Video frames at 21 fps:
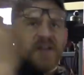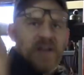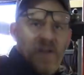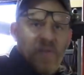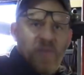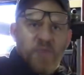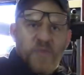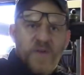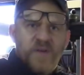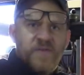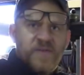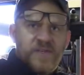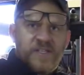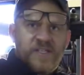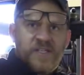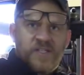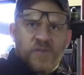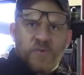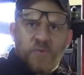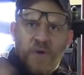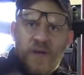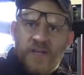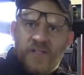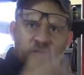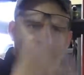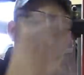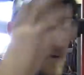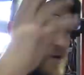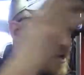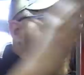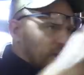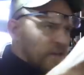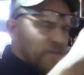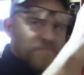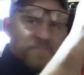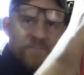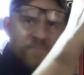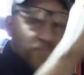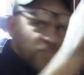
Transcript: in a theory situation where I can